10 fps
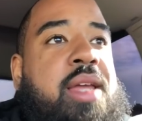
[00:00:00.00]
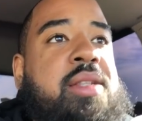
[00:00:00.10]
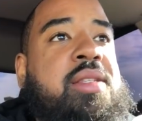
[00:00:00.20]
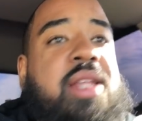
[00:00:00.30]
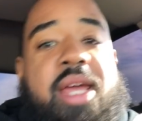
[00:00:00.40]

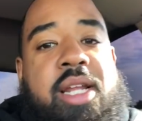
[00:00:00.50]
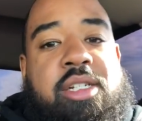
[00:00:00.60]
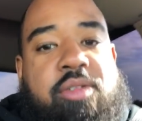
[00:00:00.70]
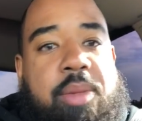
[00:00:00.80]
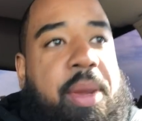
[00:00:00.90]
in the
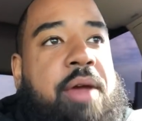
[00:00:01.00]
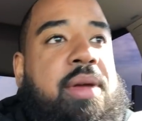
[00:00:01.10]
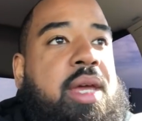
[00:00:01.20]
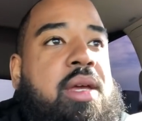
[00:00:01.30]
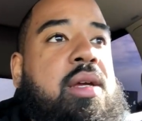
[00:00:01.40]
industry
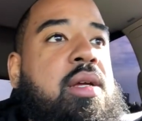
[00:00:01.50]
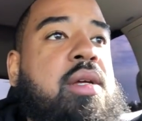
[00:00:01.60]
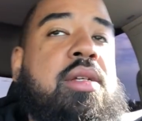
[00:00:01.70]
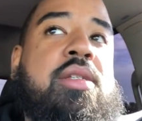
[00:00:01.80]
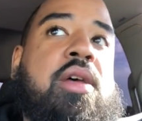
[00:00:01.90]
period.
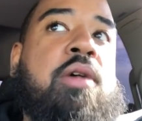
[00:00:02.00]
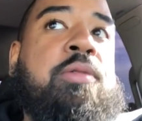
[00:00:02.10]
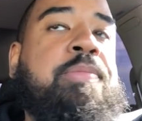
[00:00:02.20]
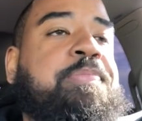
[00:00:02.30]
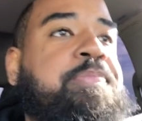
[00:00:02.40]

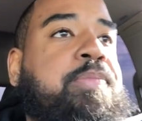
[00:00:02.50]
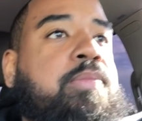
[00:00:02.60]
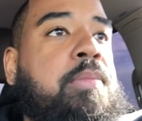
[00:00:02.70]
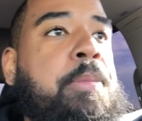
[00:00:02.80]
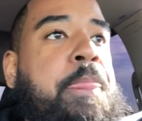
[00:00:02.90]
So
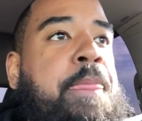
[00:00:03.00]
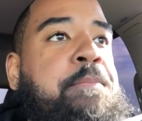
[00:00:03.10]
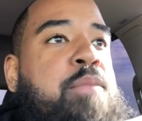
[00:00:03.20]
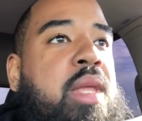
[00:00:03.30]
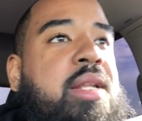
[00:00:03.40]

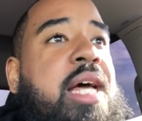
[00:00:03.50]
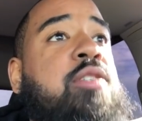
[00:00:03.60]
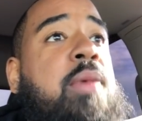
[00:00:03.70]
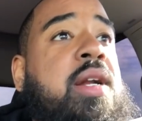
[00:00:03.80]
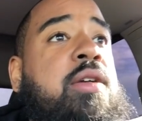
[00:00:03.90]

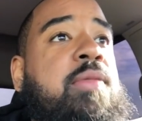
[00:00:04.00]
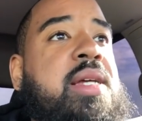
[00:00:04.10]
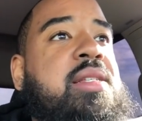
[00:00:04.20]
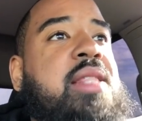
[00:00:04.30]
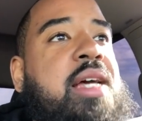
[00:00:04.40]
that's one of the
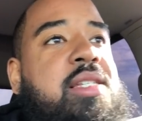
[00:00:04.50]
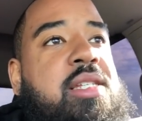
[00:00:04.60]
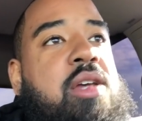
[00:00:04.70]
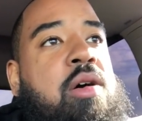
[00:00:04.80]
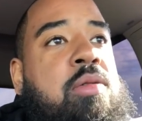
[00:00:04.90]
reasons that
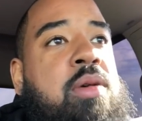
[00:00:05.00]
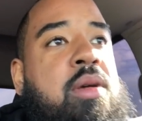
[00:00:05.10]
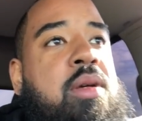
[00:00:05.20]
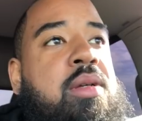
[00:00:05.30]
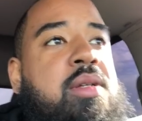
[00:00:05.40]
Cisco
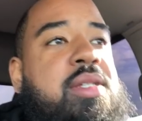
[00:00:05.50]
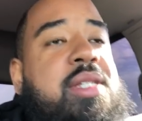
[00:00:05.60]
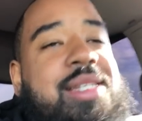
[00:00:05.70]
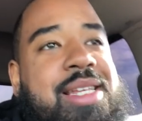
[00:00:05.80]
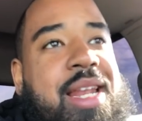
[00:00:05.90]

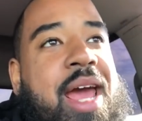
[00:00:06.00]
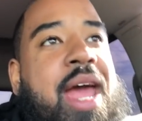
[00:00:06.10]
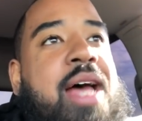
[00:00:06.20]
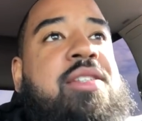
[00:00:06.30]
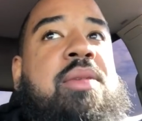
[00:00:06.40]

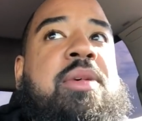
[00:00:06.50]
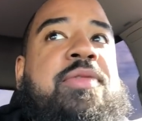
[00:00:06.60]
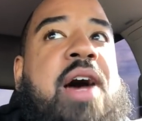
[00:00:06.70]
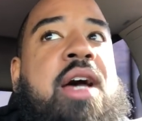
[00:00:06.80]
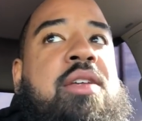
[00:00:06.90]
CCNA has so much
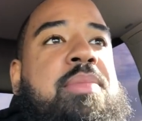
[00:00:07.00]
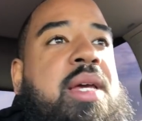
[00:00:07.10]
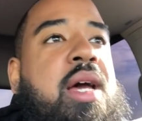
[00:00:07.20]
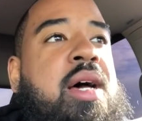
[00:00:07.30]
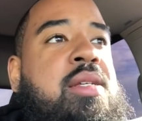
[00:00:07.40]
value
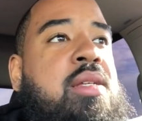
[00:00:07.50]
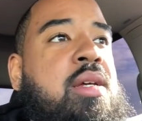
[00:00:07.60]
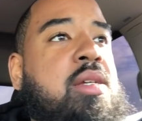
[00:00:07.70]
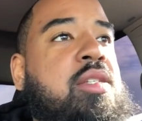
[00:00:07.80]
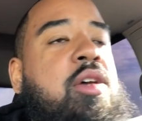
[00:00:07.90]
because
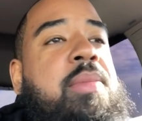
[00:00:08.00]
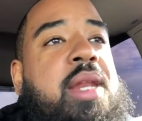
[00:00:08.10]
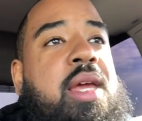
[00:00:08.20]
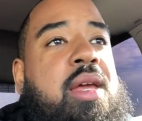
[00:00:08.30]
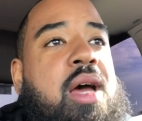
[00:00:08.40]
so
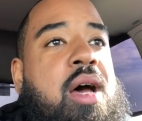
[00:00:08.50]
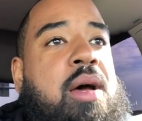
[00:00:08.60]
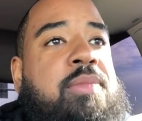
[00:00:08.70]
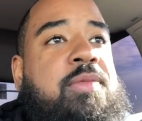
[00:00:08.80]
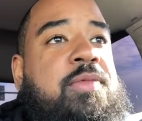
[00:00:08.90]
many
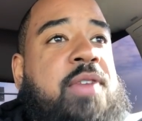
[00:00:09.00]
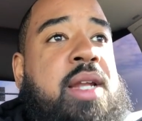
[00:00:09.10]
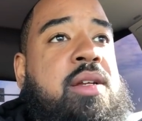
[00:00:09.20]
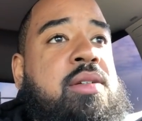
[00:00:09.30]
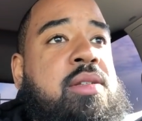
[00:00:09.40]
um,
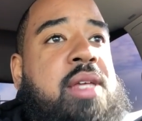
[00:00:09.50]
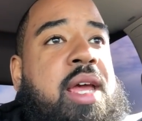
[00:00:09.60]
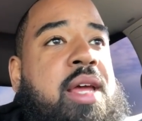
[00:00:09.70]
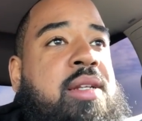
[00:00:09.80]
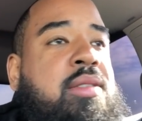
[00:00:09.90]
vendors
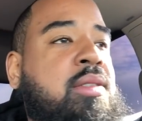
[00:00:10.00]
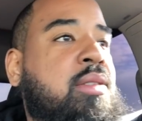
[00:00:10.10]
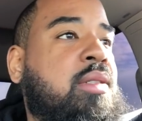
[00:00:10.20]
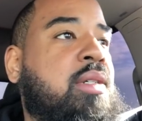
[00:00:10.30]
and